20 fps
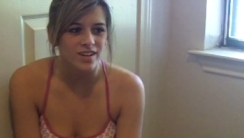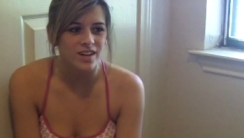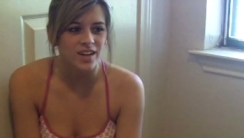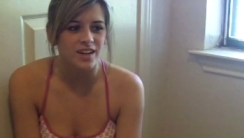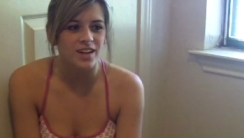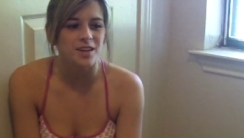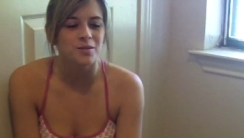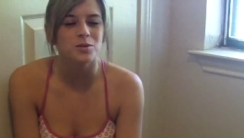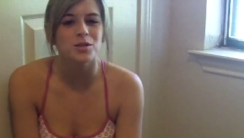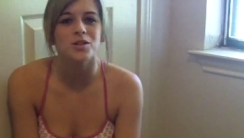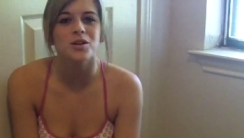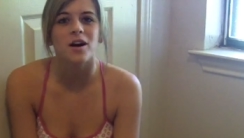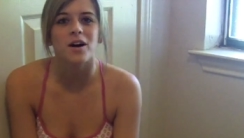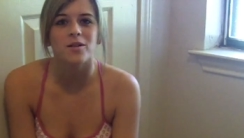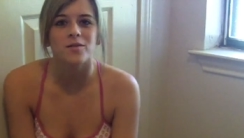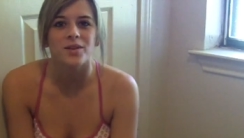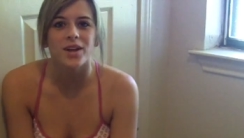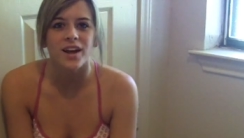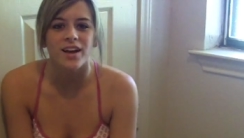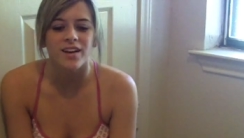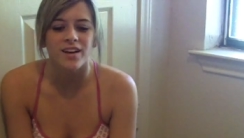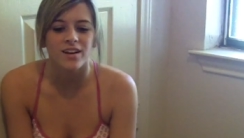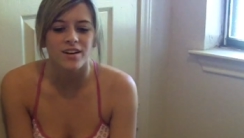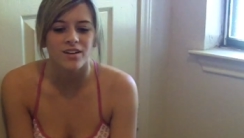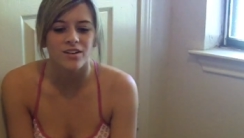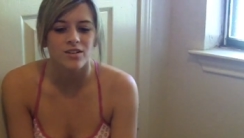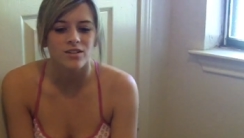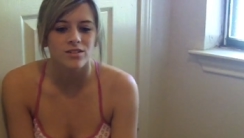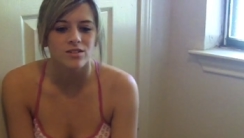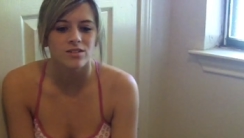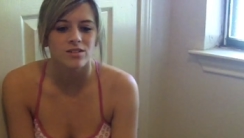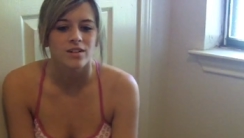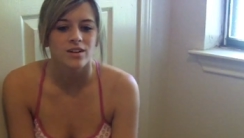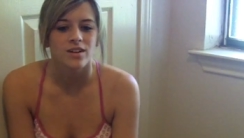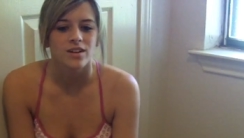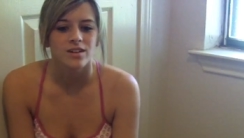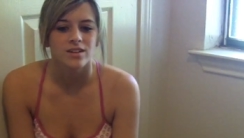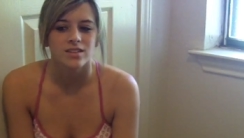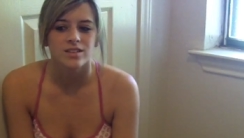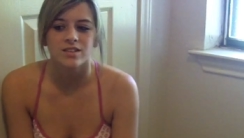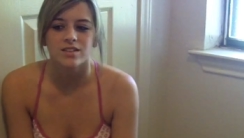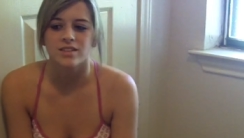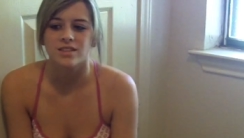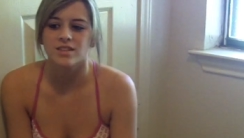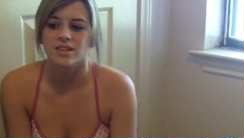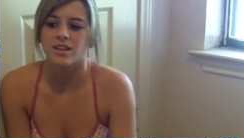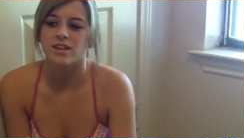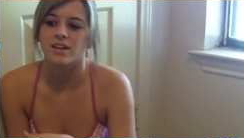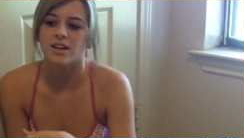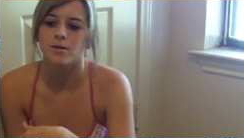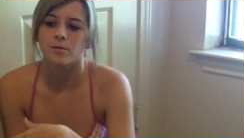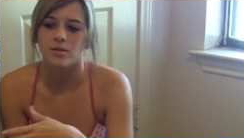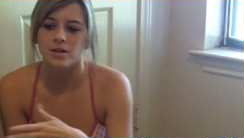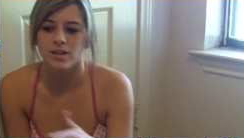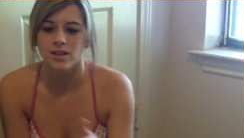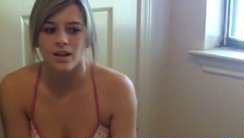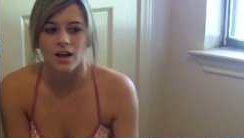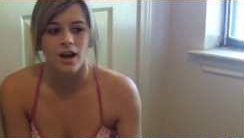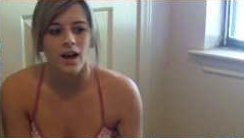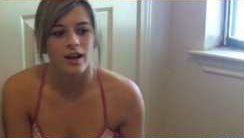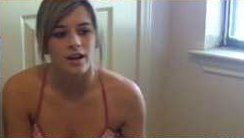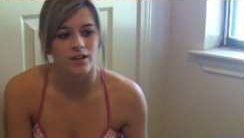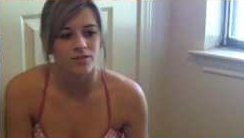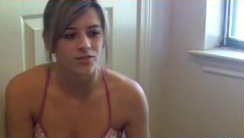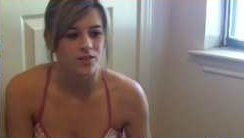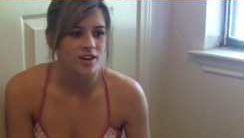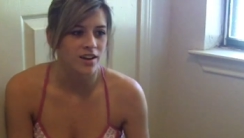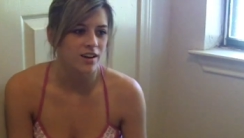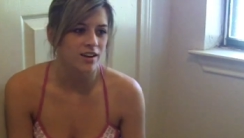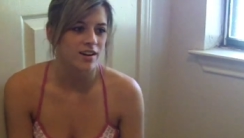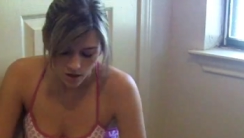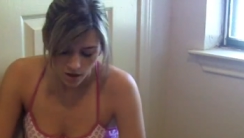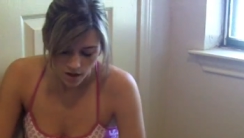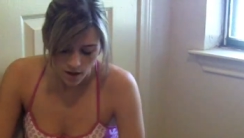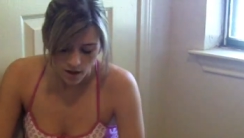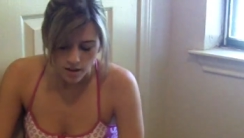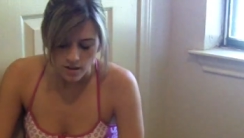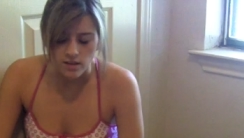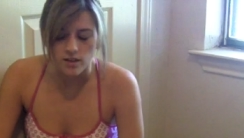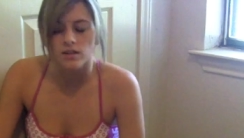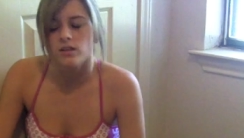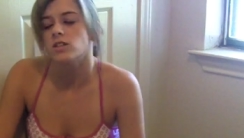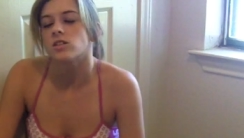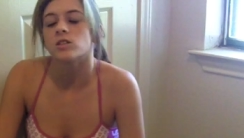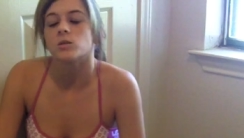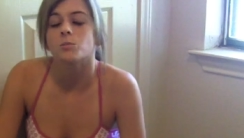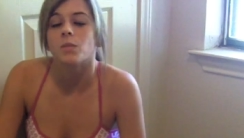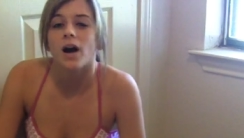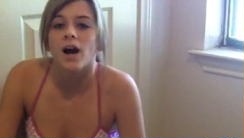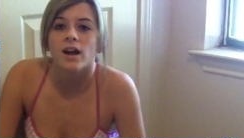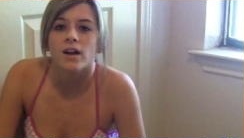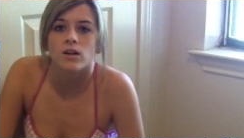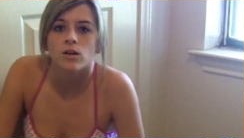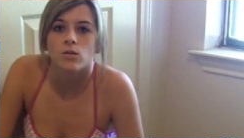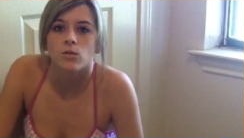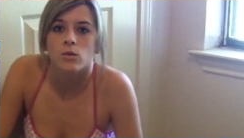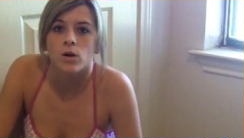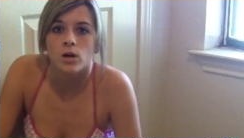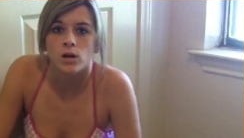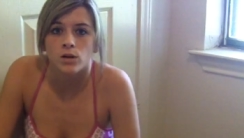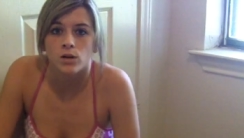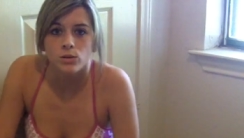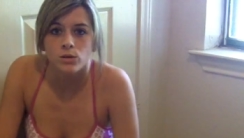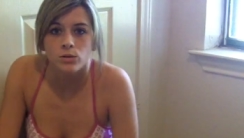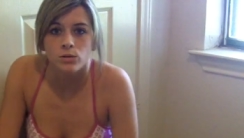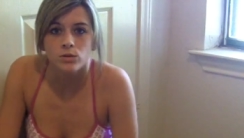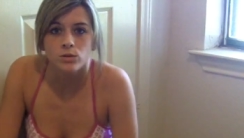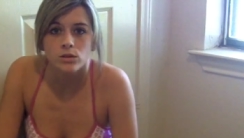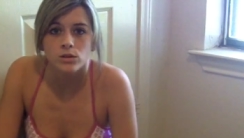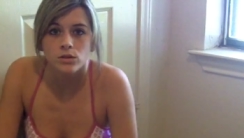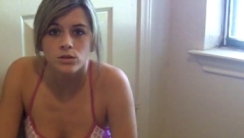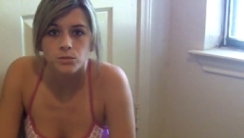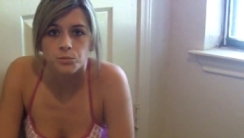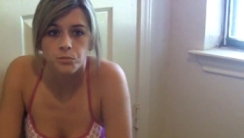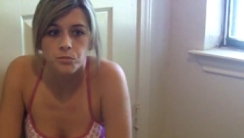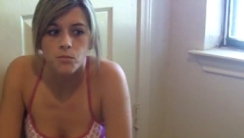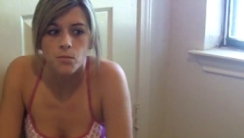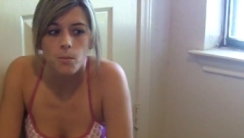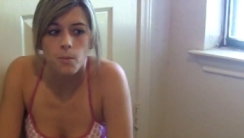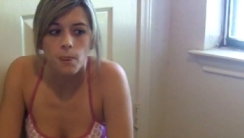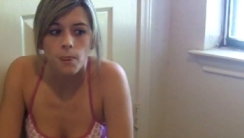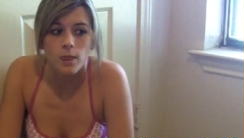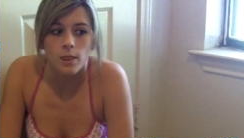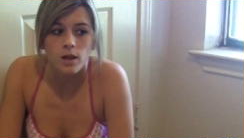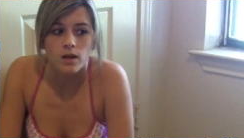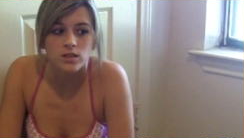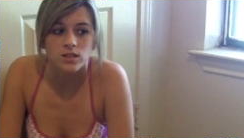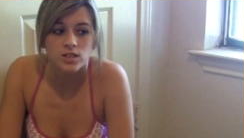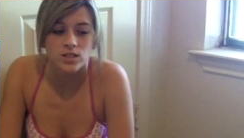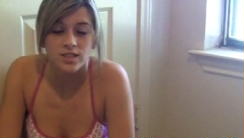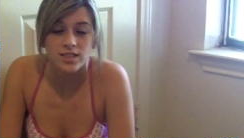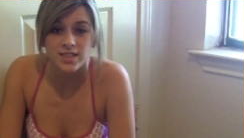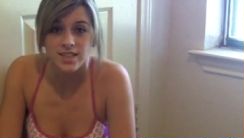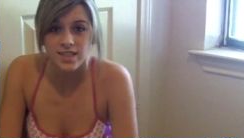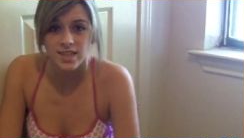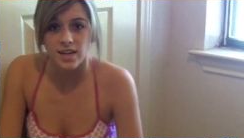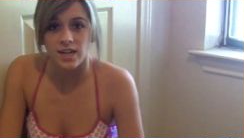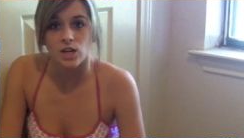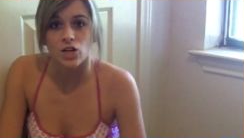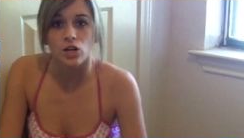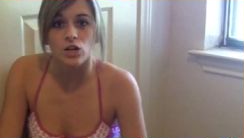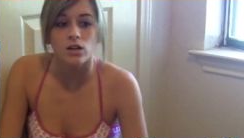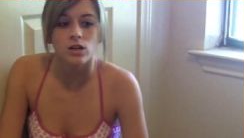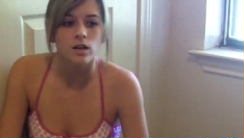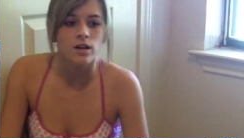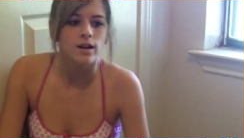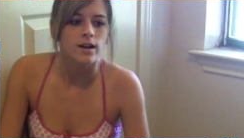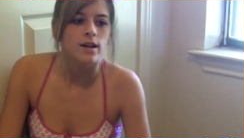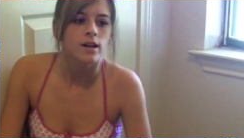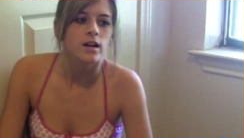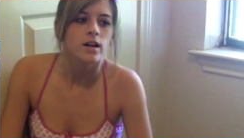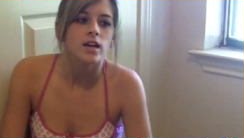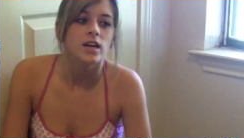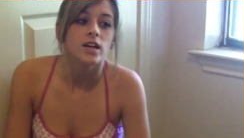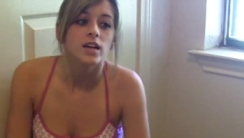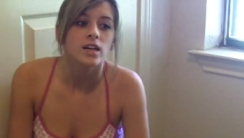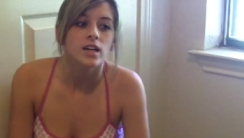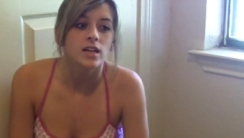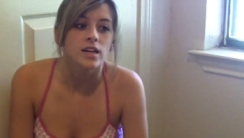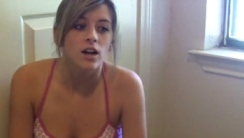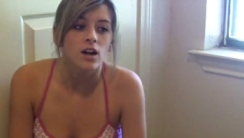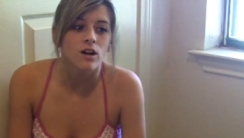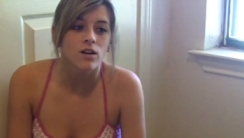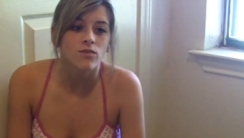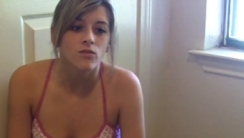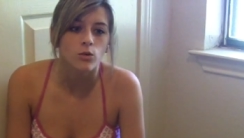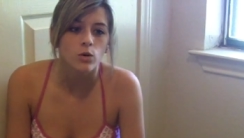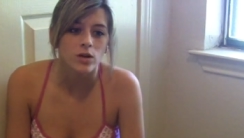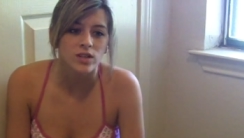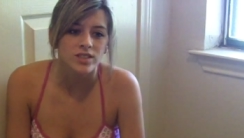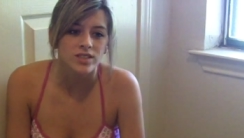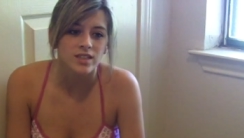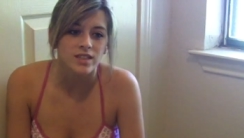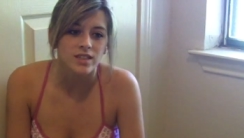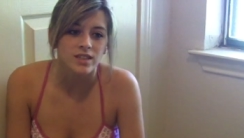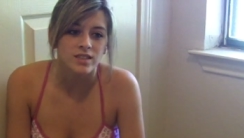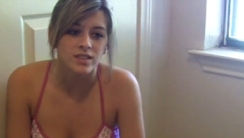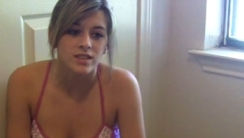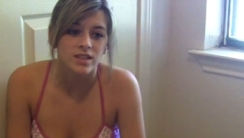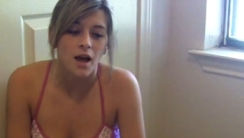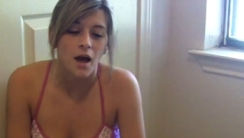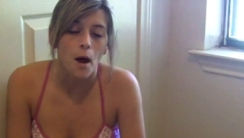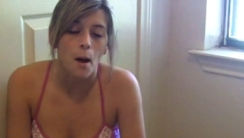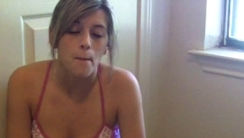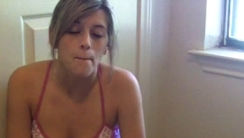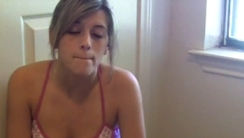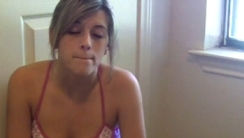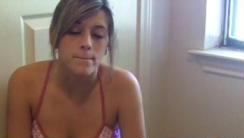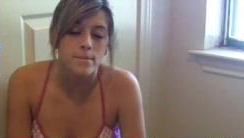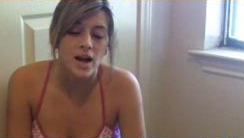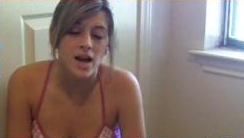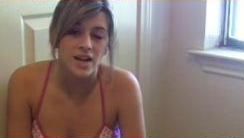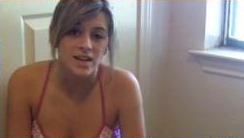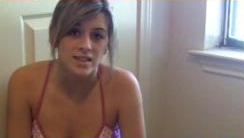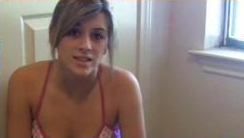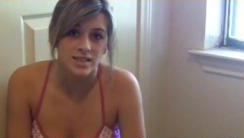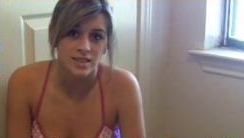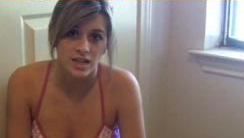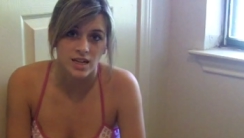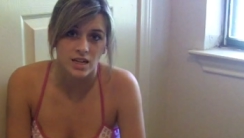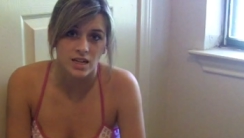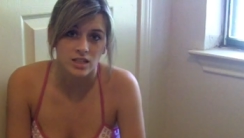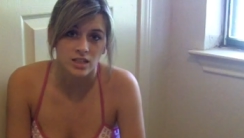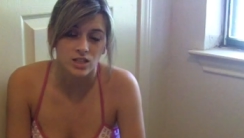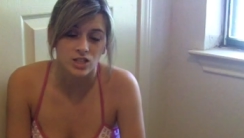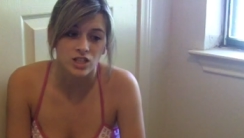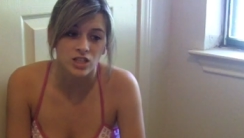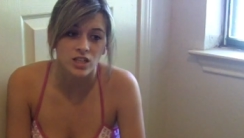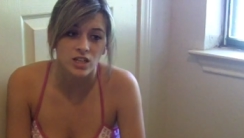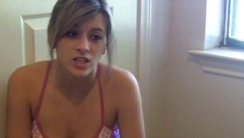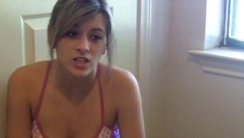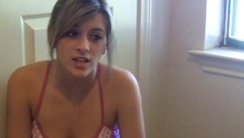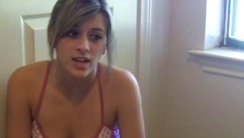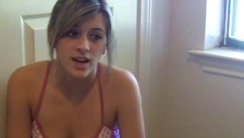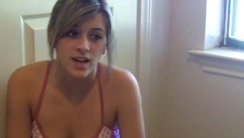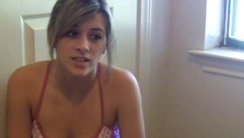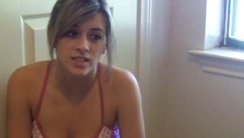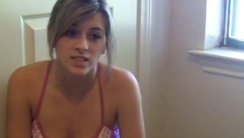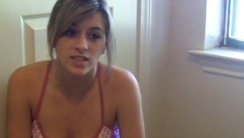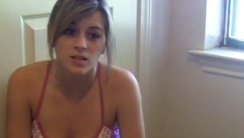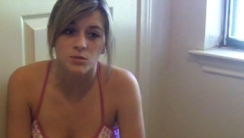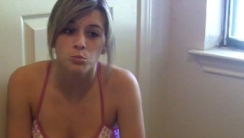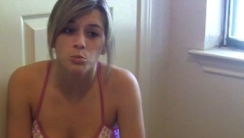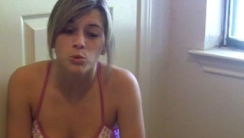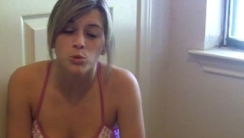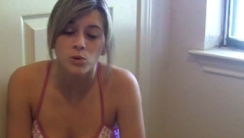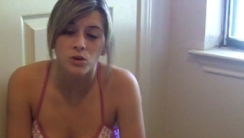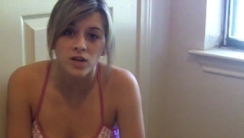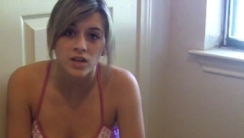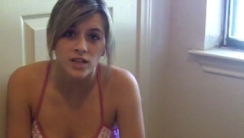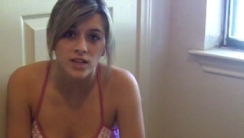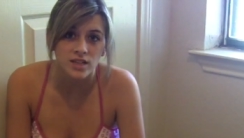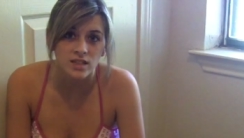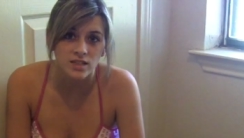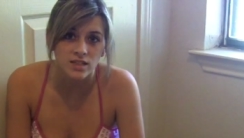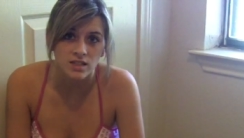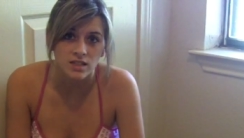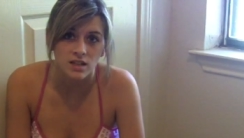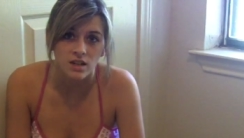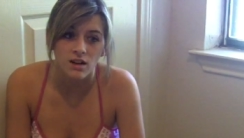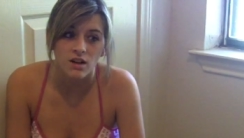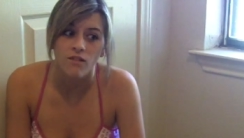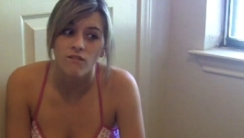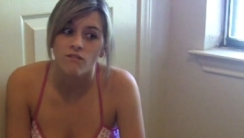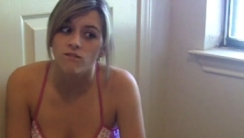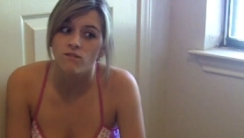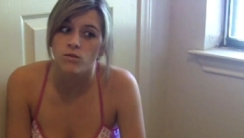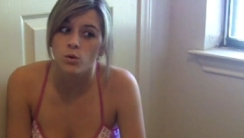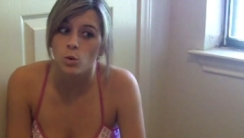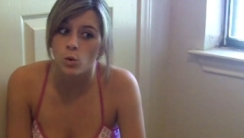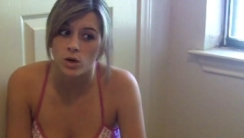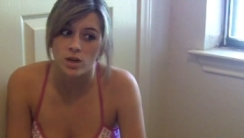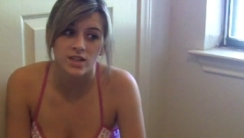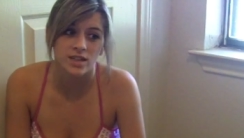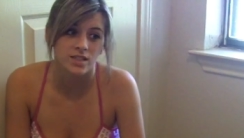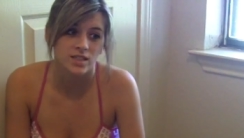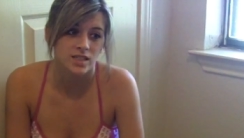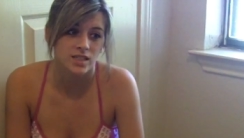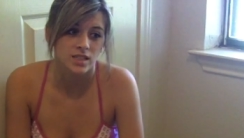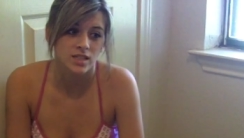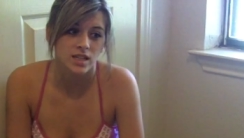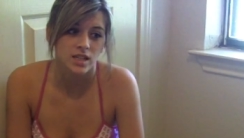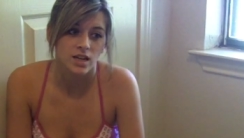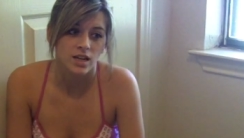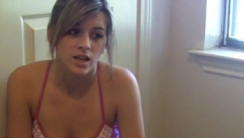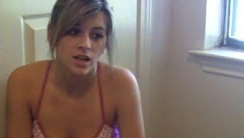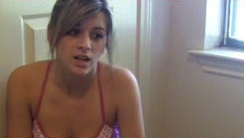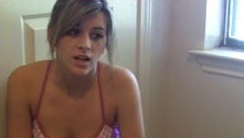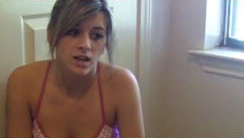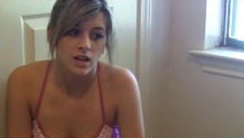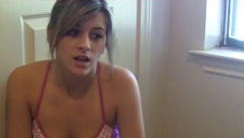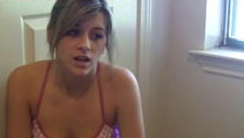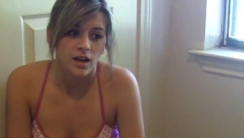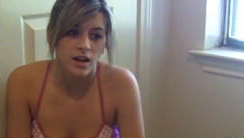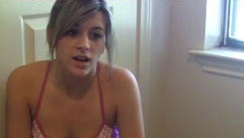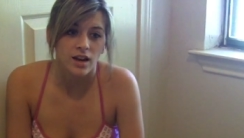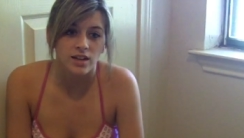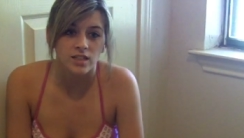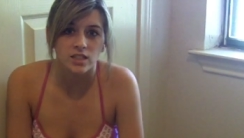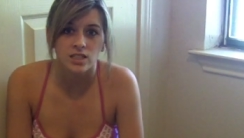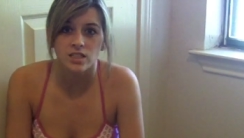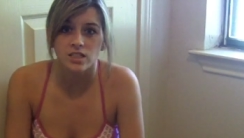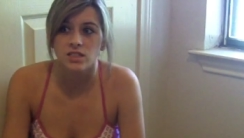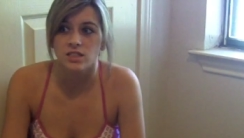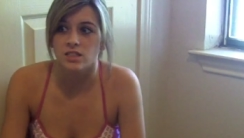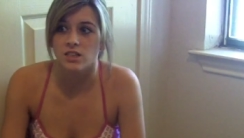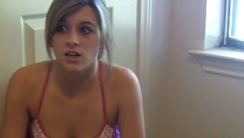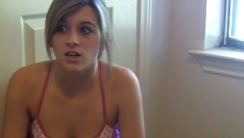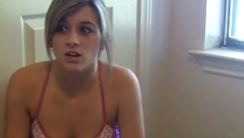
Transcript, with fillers: he keeps you updated on celebrity life. And then there's Maya Rose. She's a singer, and her voice is amazing. She has the prettiest voice and I could just listen